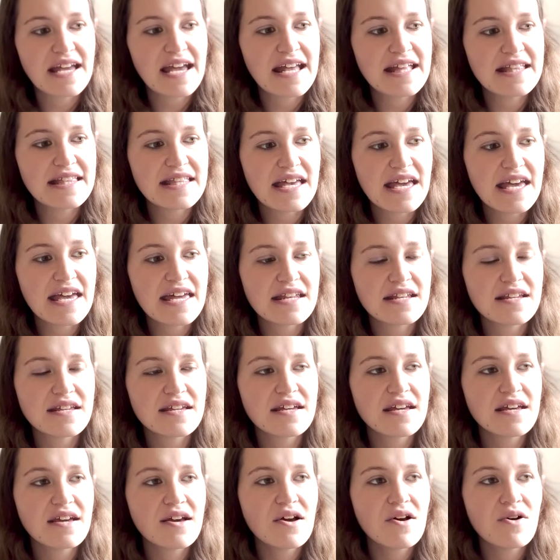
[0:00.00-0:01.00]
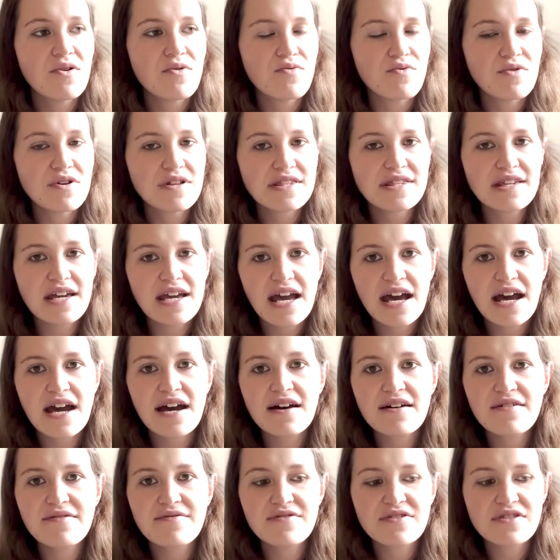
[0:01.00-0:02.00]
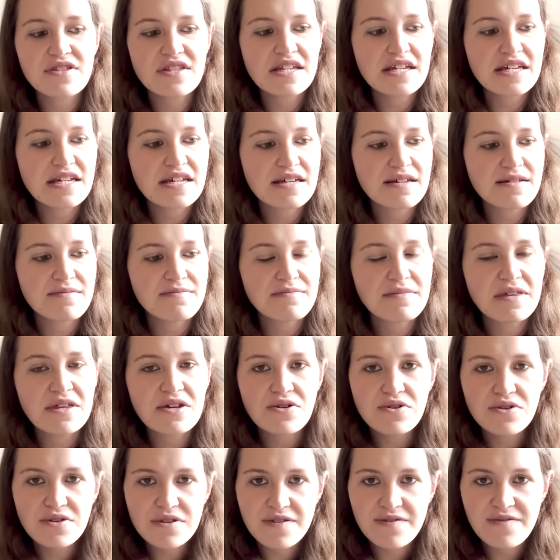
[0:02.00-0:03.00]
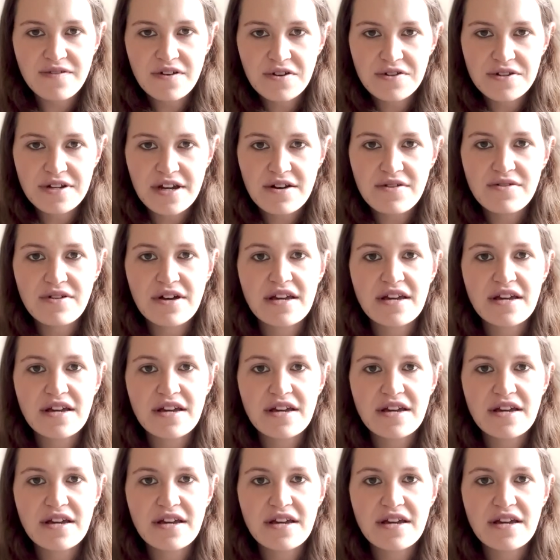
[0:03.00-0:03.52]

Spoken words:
And then once I have the meals filled out,